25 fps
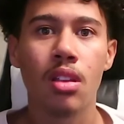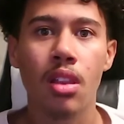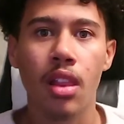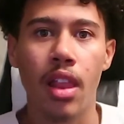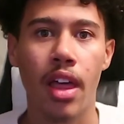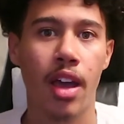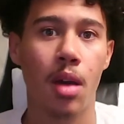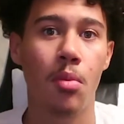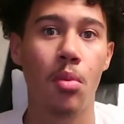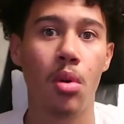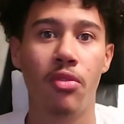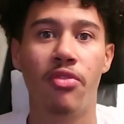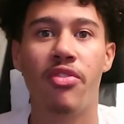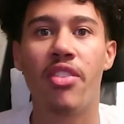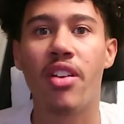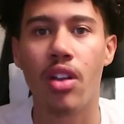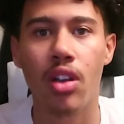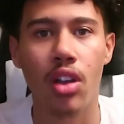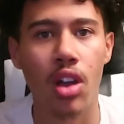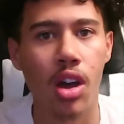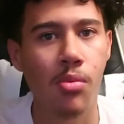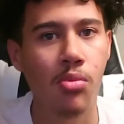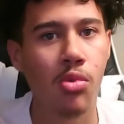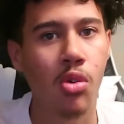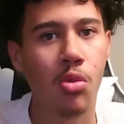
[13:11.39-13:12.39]
I'm a
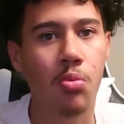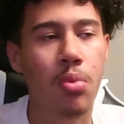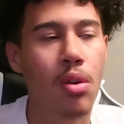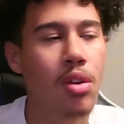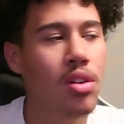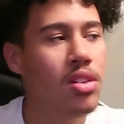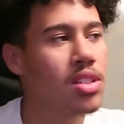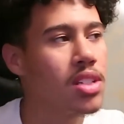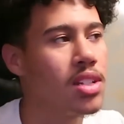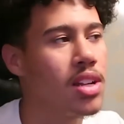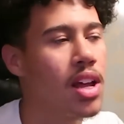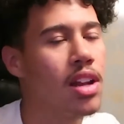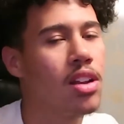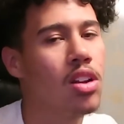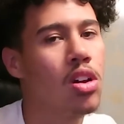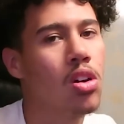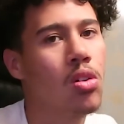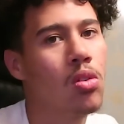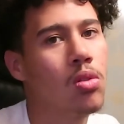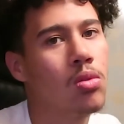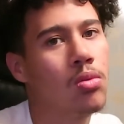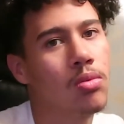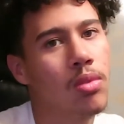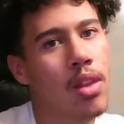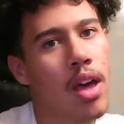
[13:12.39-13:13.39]
very humble person. I
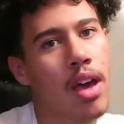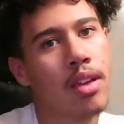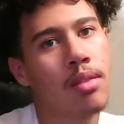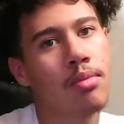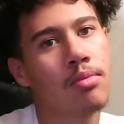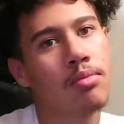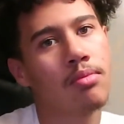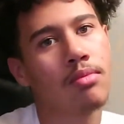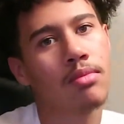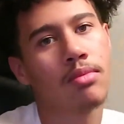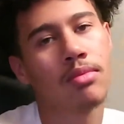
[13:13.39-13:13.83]
know, like